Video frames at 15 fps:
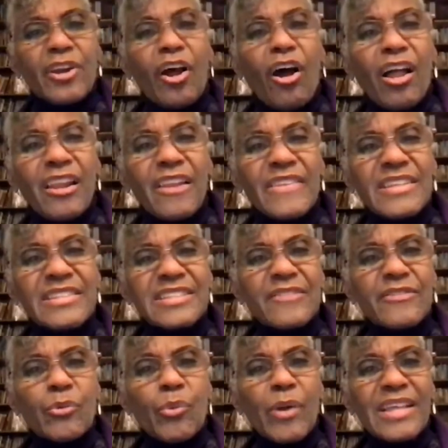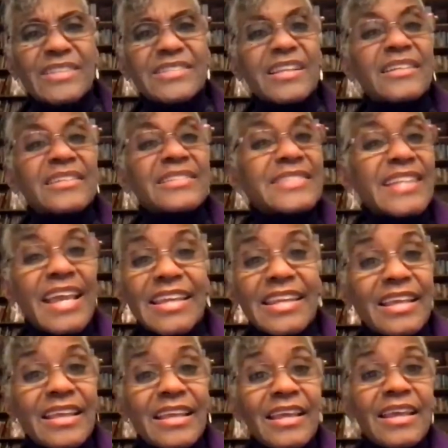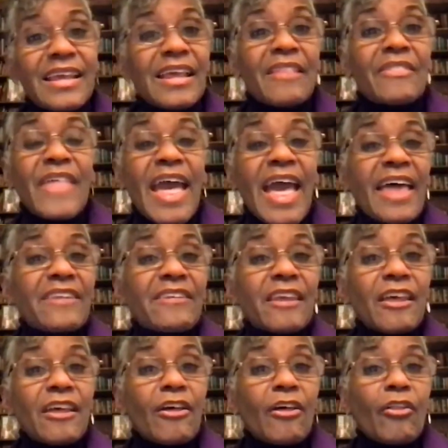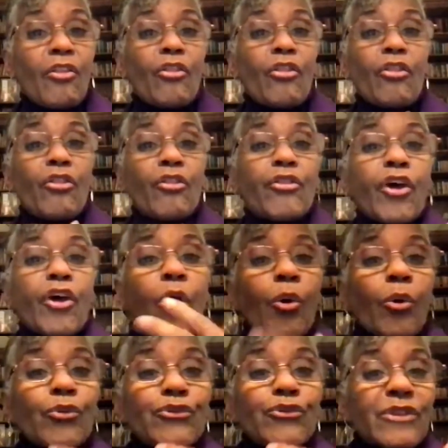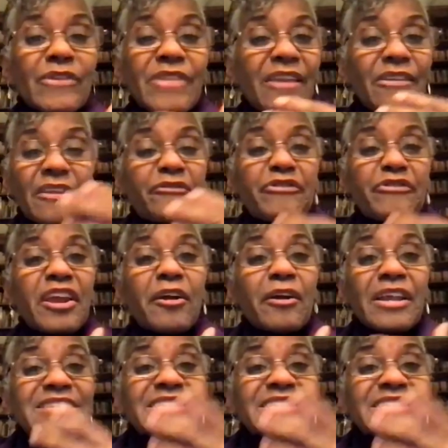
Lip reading: all of these different ways and understanding that that fear is